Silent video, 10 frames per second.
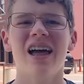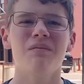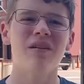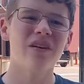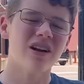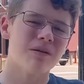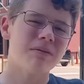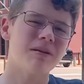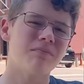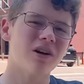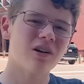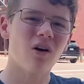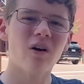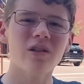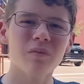but they're going to be put
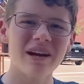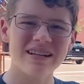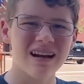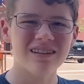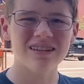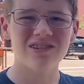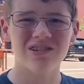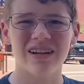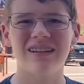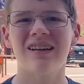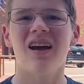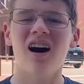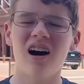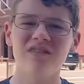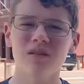all the way down the street
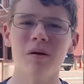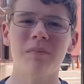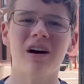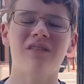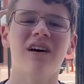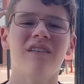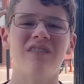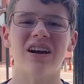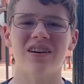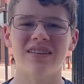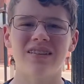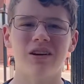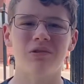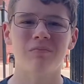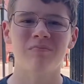from above very
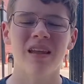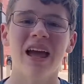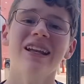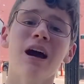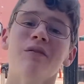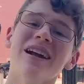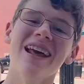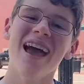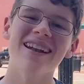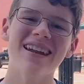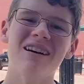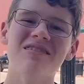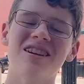soon. Now we're going to head down to